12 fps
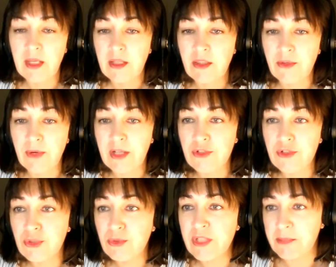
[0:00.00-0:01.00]
There are
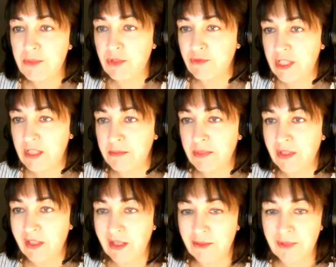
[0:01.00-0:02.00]
2 types of TTP
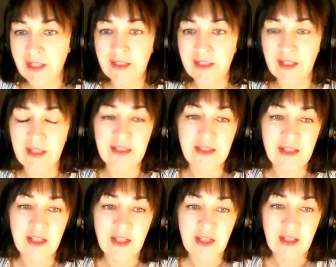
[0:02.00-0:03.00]
that are recognized.
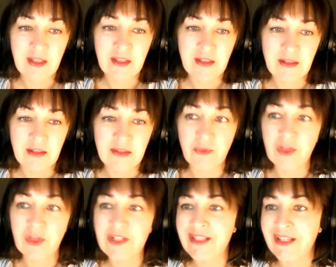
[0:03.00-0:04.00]
The
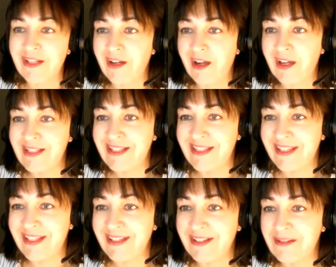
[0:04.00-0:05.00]
ones that I
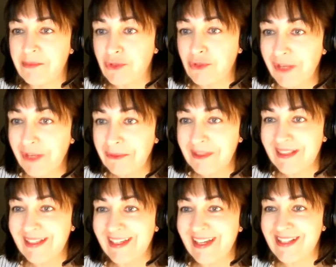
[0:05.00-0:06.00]
see most
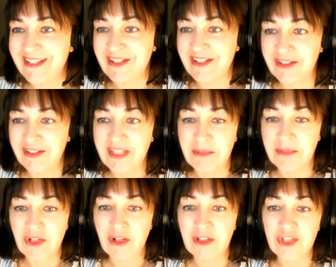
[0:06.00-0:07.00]
frequently as an adult
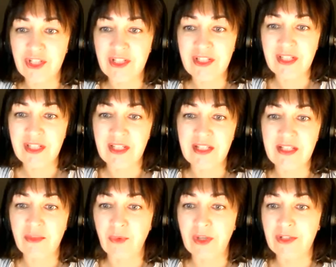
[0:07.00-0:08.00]
hematologist is
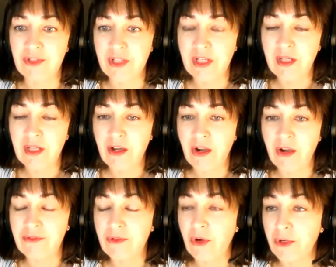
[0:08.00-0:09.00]
the one
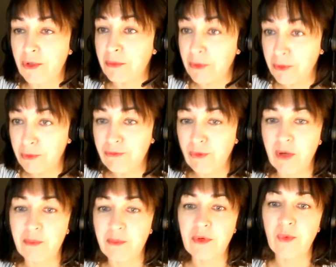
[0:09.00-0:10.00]
of autoimmune
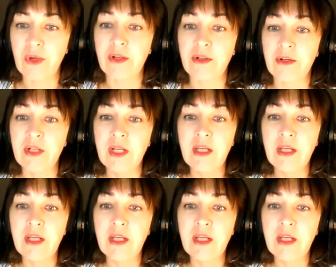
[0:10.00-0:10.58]
form, where